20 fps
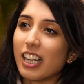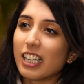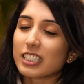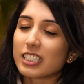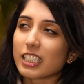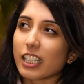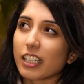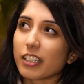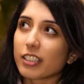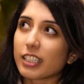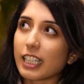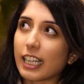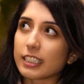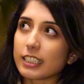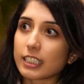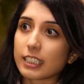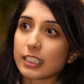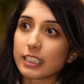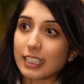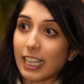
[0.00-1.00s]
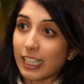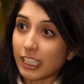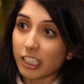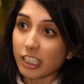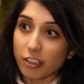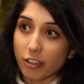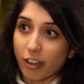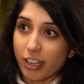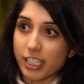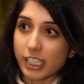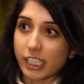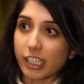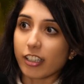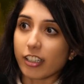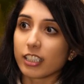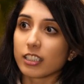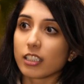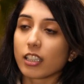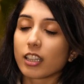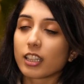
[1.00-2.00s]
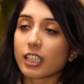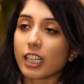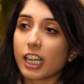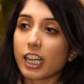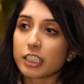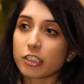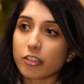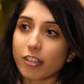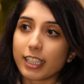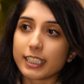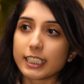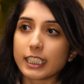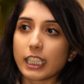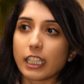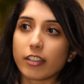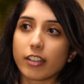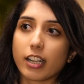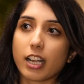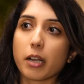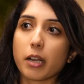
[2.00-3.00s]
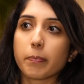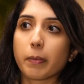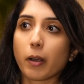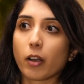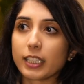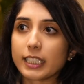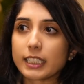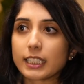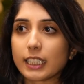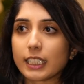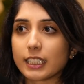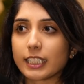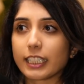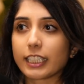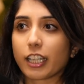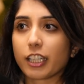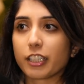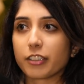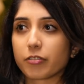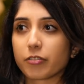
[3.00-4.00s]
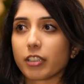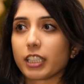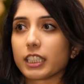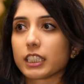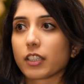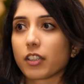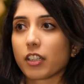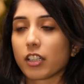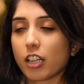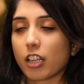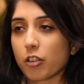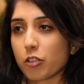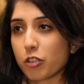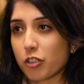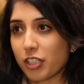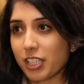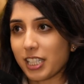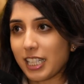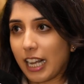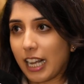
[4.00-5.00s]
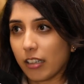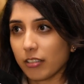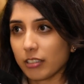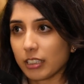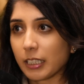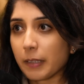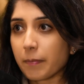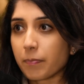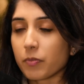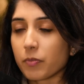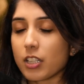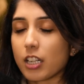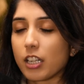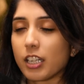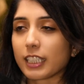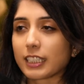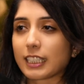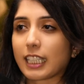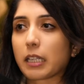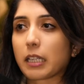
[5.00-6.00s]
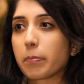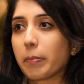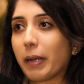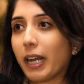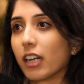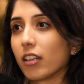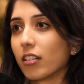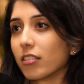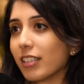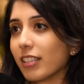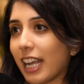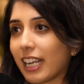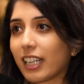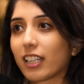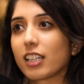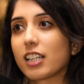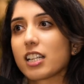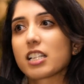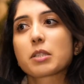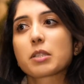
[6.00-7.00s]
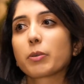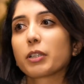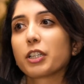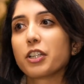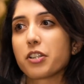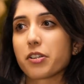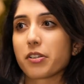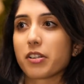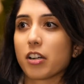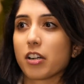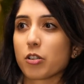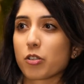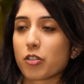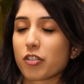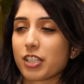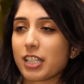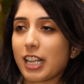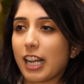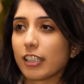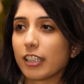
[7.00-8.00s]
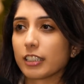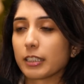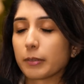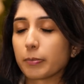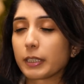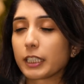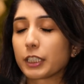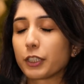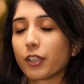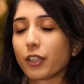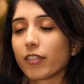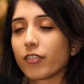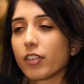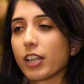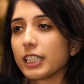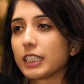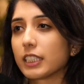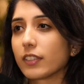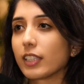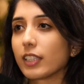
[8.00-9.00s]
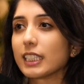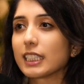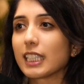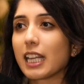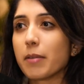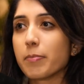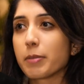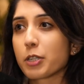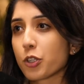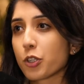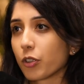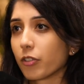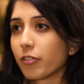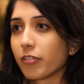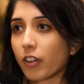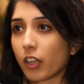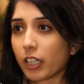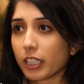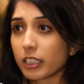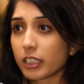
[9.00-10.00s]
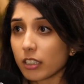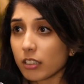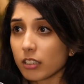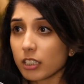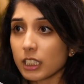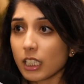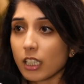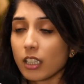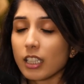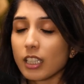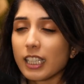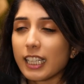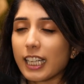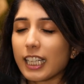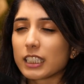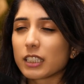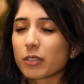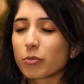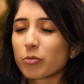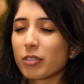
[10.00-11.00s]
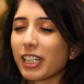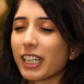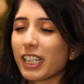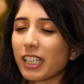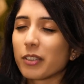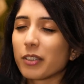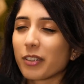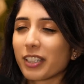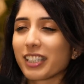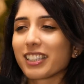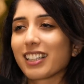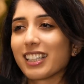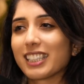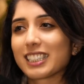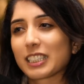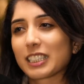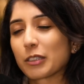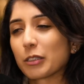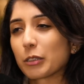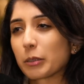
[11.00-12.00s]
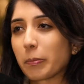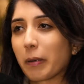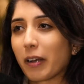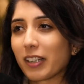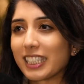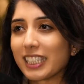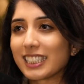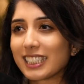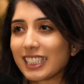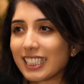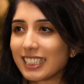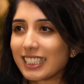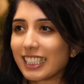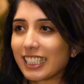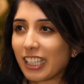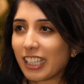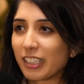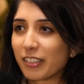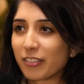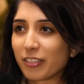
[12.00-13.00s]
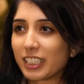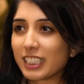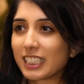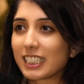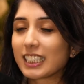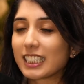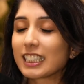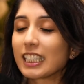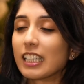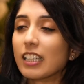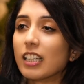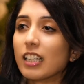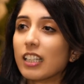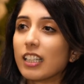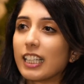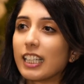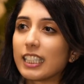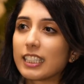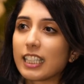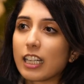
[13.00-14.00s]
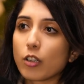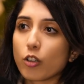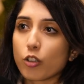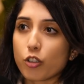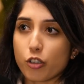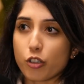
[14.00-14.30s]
So that's the second criteria. And the third criteria are polycystic ovaries on an ultrasound. And it looks like a pearl necklace when you do an ultrasound, because you have loads of these immature follicles. It's really annoying that it's called polycystic ovaries, because they're not